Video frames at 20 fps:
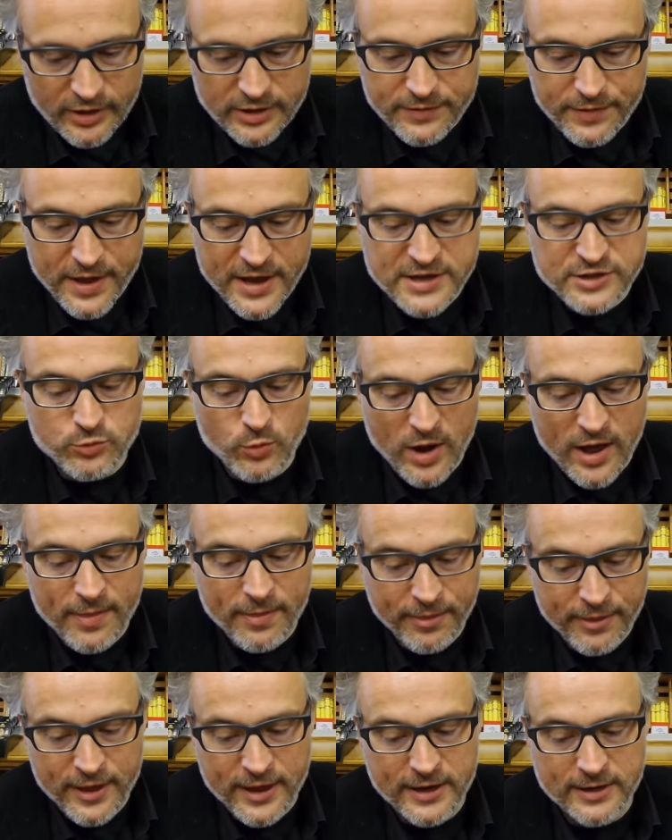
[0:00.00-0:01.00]
there's
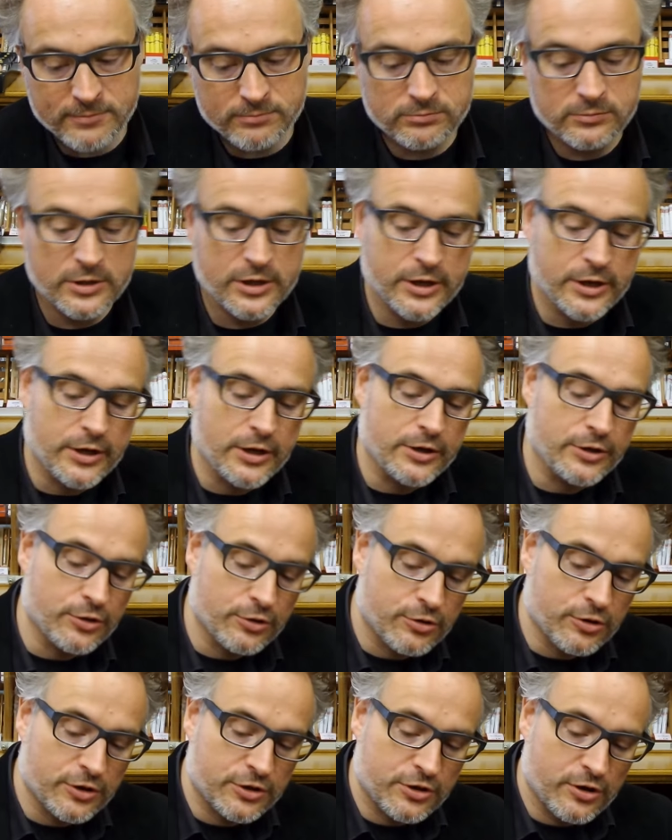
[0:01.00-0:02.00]
one thing
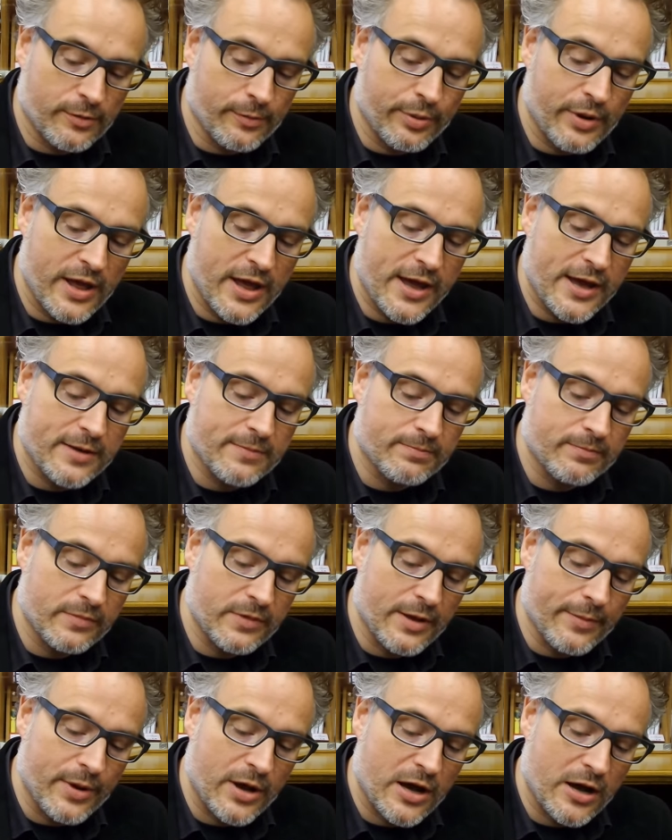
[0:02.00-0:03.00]
you could complain
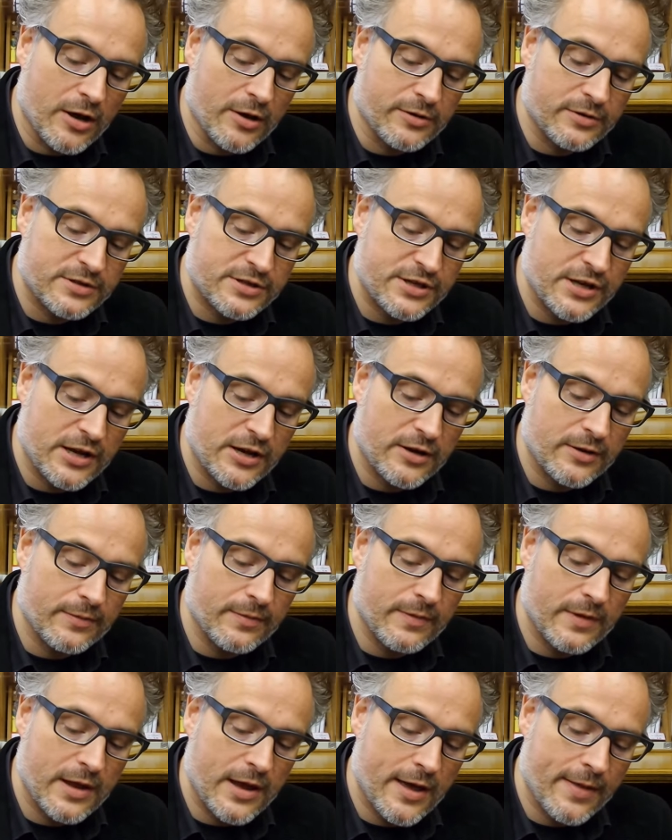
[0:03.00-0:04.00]
about. So,
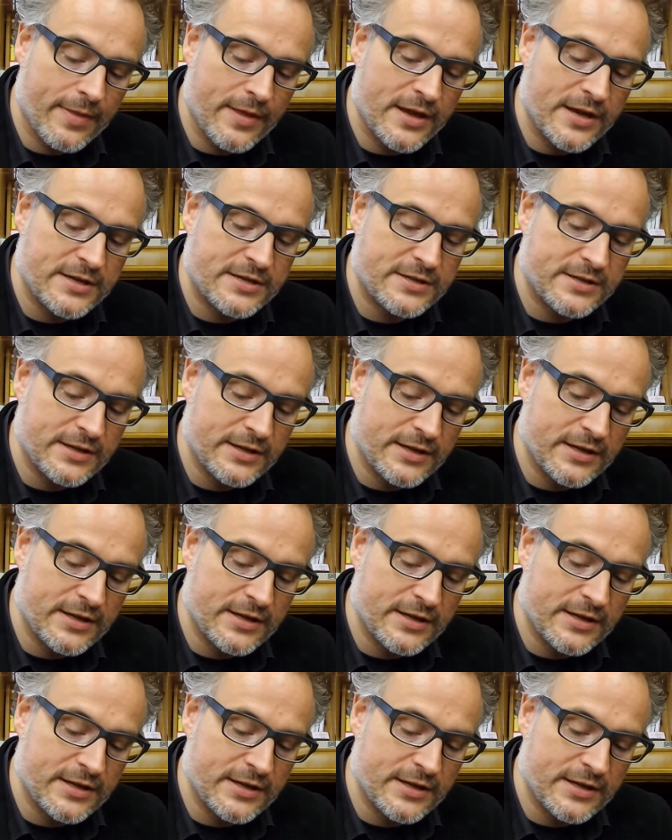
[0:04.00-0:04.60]
and this